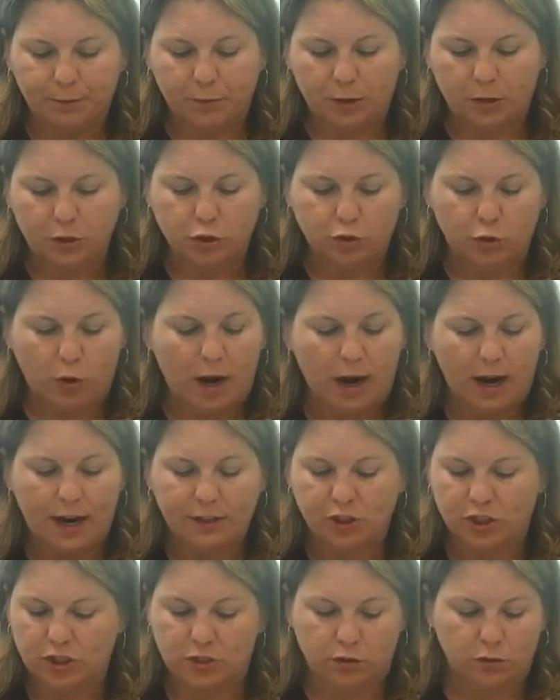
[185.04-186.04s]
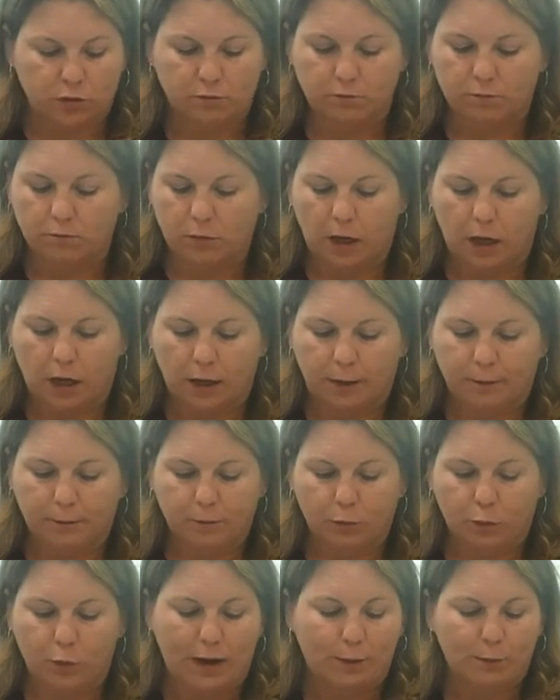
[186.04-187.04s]
dry, just
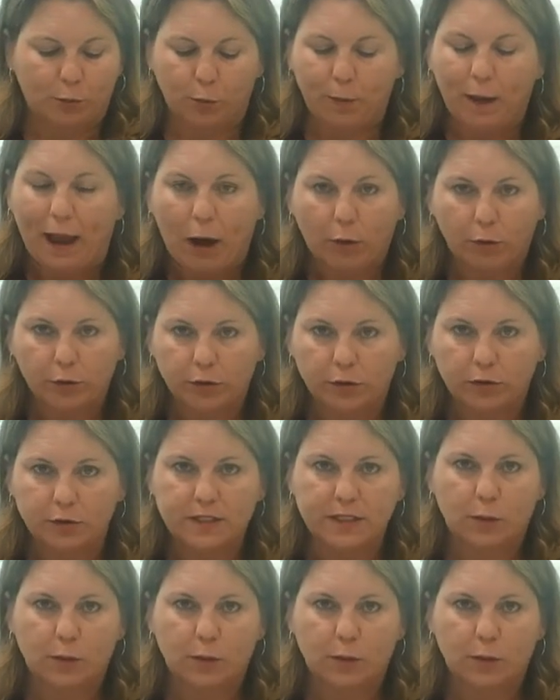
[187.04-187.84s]
wettable powders